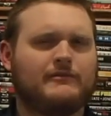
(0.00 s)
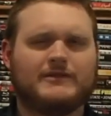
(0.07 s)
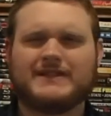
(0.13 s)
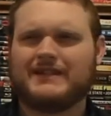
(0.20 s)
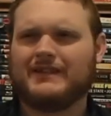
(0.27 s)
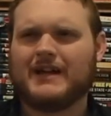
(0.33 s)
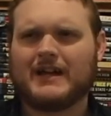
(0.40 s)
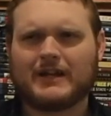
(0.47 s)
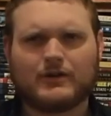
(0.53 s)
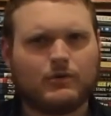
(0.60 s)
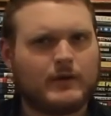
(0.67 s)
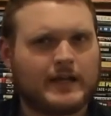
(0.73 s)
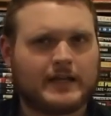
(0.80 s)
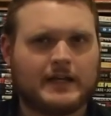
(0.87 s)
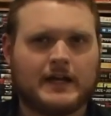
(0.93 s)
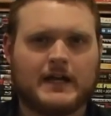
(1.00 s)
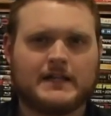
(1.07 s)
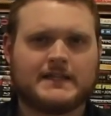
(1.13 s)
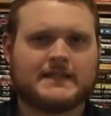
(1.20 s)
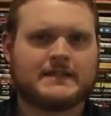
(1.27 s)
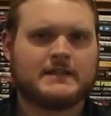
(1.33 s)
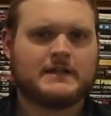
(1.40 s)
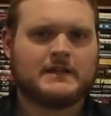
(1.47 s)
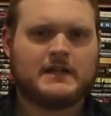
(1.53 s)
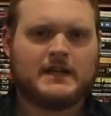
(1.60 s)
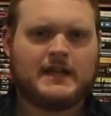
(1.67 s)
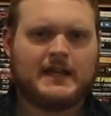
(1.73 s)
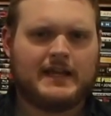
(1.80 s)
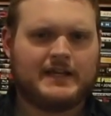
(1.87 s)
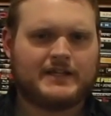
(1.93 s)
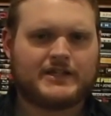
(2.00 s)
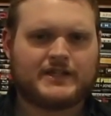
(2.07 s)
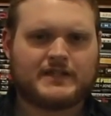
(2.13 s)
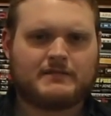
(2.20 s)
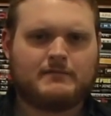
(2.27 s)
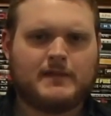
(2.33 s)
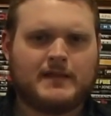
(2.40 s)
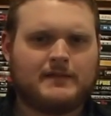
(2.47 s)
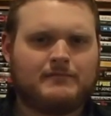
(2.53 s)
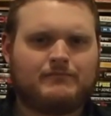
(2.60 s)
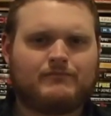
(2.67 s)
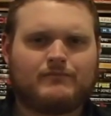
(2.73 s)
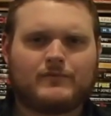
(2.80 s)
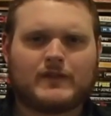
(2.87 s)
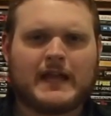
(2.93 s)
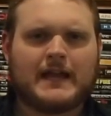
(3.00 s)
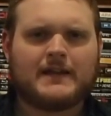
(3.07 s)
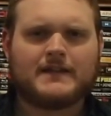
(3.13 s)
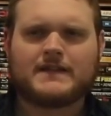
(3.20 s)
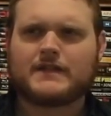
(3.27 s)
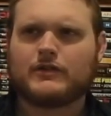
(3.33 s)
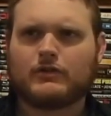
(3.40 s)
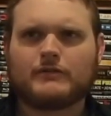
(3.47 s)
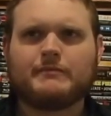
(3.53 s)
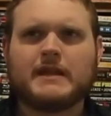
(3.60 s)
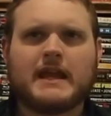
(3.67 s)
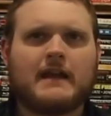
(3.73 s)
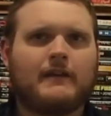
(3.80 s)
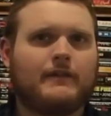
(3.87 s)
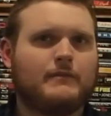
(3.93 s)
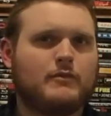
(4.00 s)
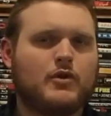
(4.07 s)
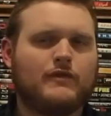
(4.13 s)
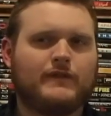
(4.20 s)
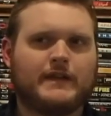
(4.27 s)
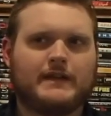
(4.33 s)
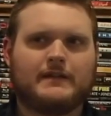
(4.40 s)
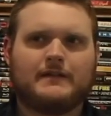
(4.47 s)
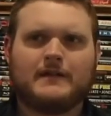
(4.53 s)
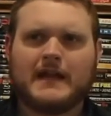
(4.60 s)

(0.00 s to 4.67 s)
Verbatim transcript: It was a lot of quick cuts, and it just, it kind of took me out of the movie,